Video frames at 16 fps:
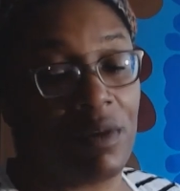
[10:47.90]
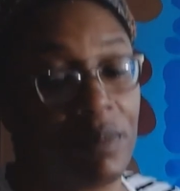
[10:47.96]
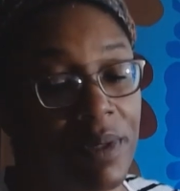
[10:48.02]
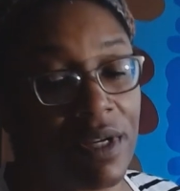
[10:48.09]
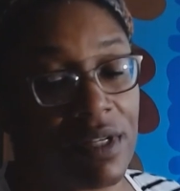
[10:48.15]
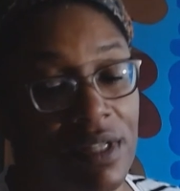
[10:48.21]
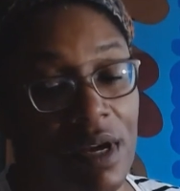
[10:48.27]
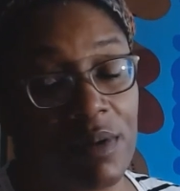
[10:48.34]

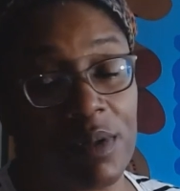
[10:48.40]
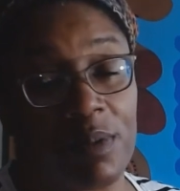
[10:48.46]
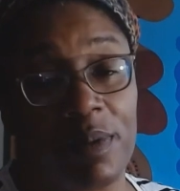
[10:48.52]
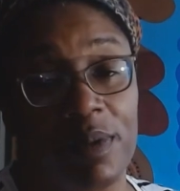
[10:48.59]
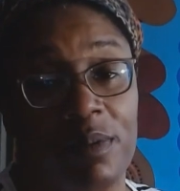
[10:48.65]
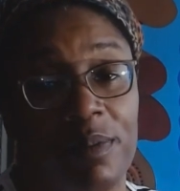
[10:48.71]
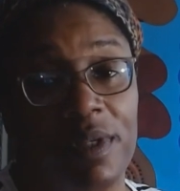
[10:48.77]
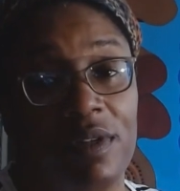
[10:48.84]
because I was
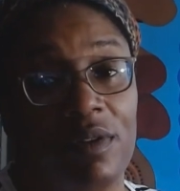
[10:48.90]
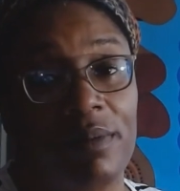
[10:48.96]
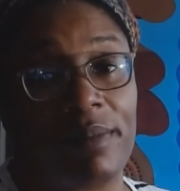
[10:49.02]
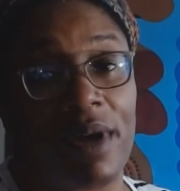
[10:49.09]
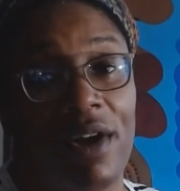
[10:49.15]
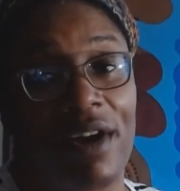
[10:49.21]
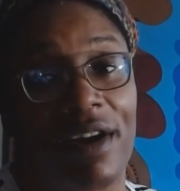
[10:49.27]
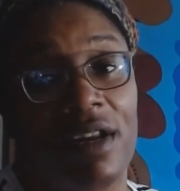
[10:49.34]
supposed to be doing my
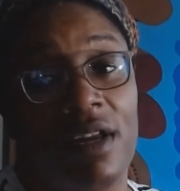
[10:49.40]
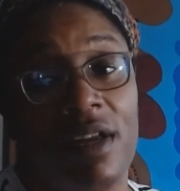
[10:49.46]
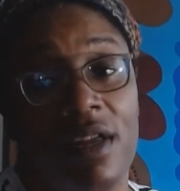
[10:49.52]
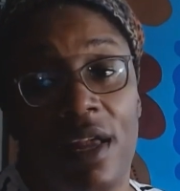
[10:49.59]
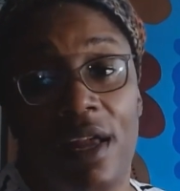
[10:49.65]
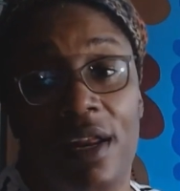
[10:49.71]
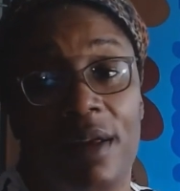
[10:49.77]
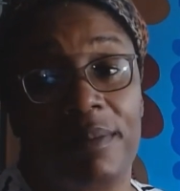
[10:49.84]
art,
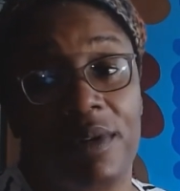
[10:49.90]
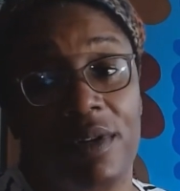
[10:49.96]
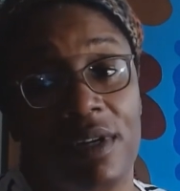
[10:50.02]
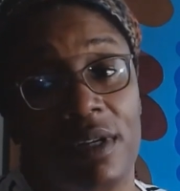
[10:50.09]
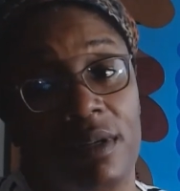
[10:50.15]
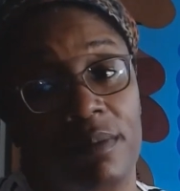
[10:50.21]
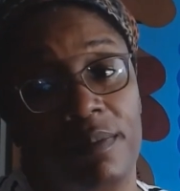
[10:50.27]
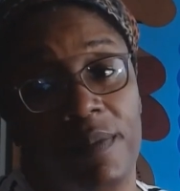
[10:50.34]
and I'm gonna
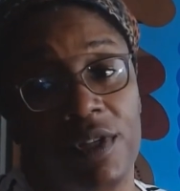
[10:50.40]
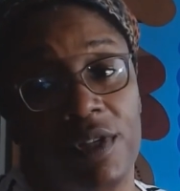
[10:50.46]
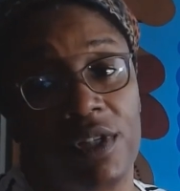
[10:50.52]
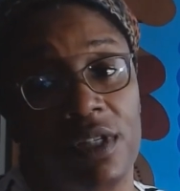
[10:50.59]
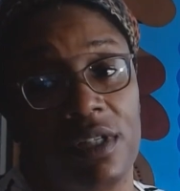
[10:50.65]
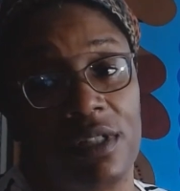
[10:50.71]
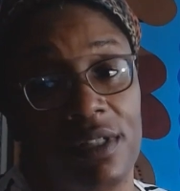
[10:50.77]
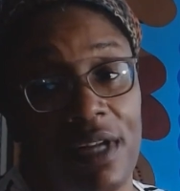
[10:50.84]
push
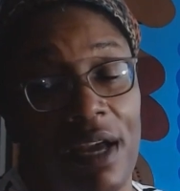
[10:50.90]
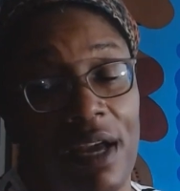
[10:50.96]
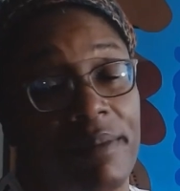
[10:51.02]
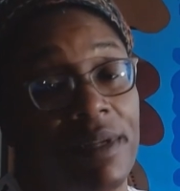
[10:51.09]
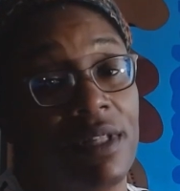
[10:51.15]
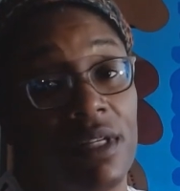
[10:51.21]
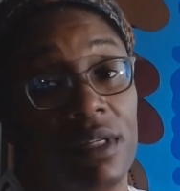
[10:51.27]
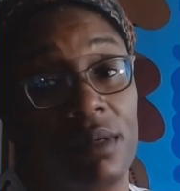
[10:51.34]
stop
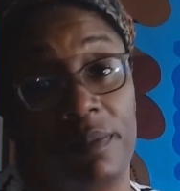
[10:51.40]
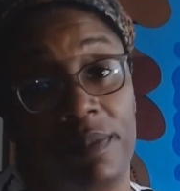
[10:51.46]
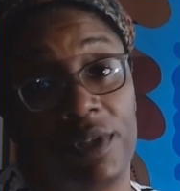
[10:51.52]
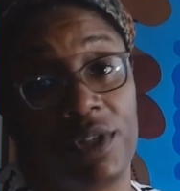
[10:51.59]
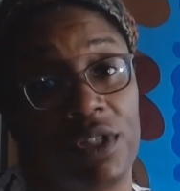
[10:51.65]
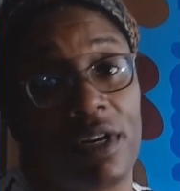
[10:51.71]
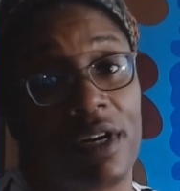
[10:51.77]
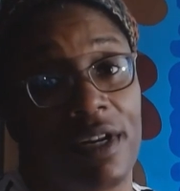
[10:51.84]
and then push
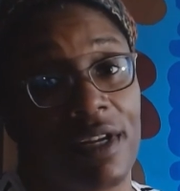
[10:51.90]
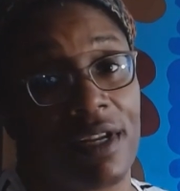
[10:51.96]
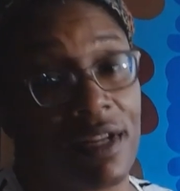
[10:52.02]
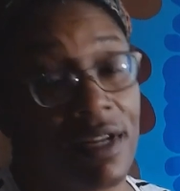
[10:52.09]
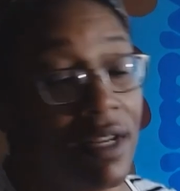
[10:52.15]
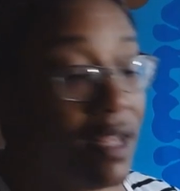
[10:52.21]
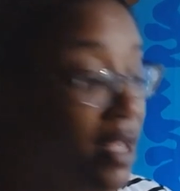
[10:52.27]
start again